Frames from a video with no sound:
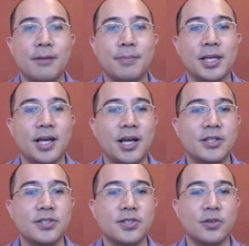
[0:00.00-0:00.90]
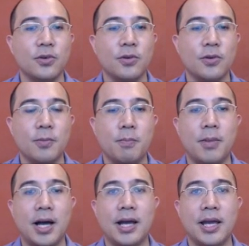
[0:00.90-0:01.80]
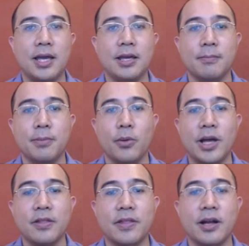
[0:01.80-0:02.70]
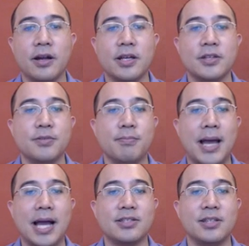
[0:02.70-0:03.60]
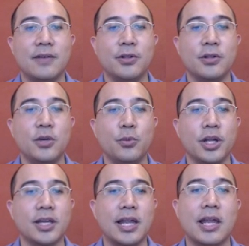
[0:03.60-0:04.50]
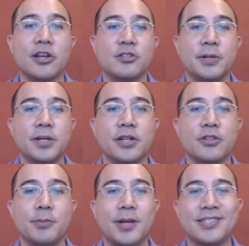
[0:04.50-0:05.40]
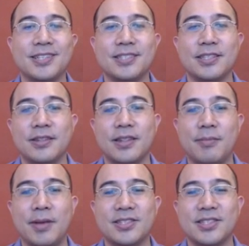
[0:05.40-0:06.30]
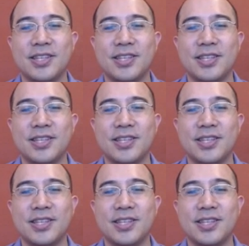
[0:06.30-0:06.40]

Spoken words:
Because my Beretta there is max level, he wouldn't get any experience. That makes this